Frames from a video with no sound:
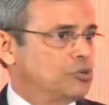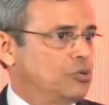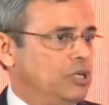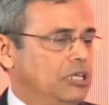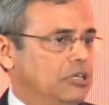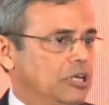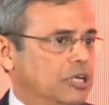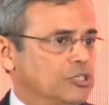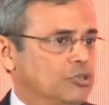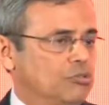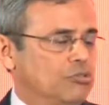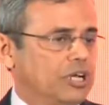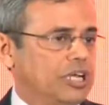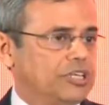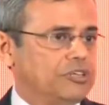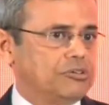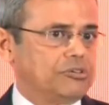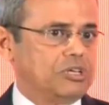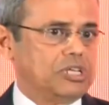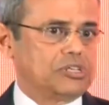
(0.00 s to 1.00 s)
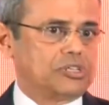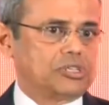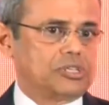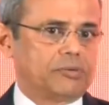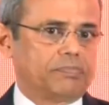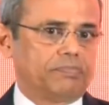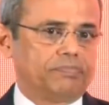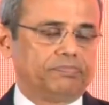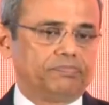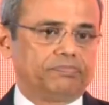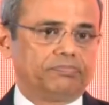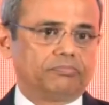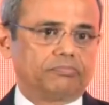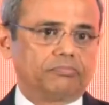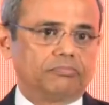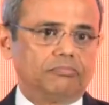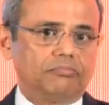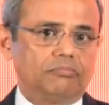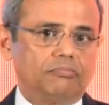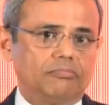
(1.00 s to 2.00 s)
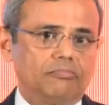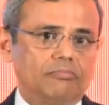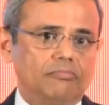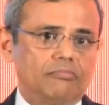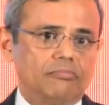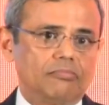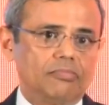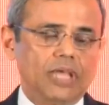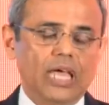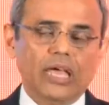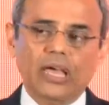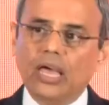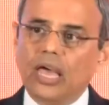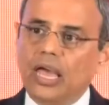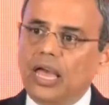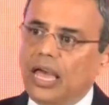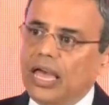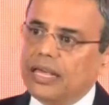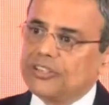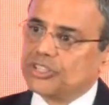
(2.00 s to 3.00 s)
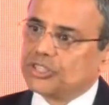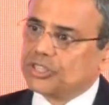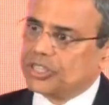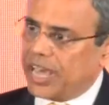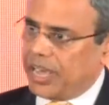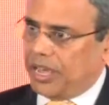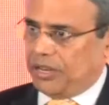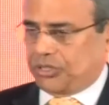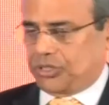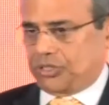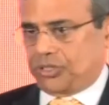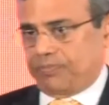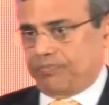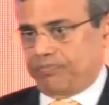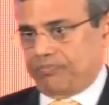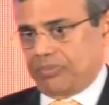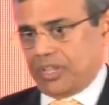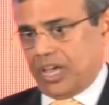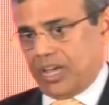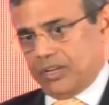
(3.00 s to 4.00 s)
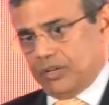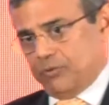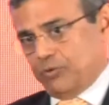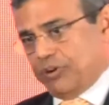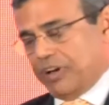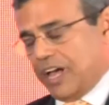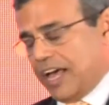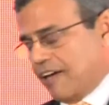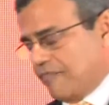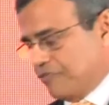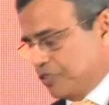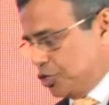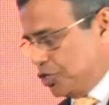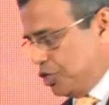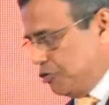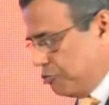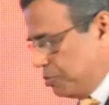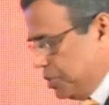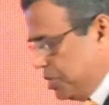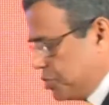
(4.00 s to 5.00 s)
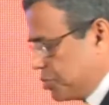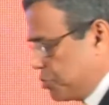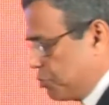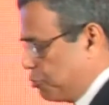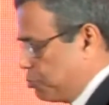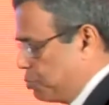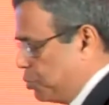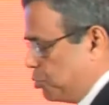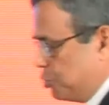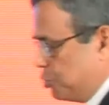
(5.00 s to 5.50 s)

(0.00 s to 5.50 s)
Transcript: between our two countries. State, and we have the Chief Minister of